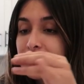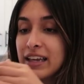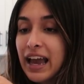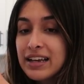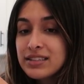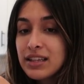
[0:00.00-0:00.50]
The
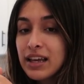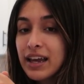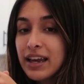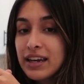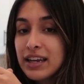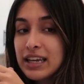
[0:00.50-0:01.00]
gas
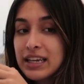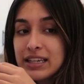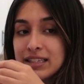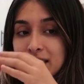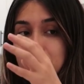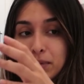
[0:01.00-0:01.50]
line
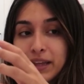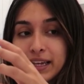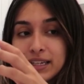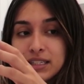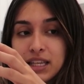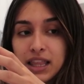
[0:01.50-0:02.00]
is in a
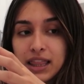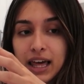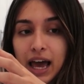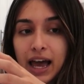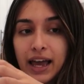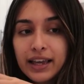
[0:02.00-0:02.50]
place
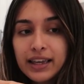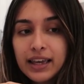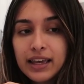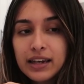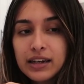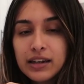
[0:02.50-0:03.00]
that
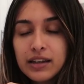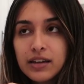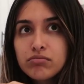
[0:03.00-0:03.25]
can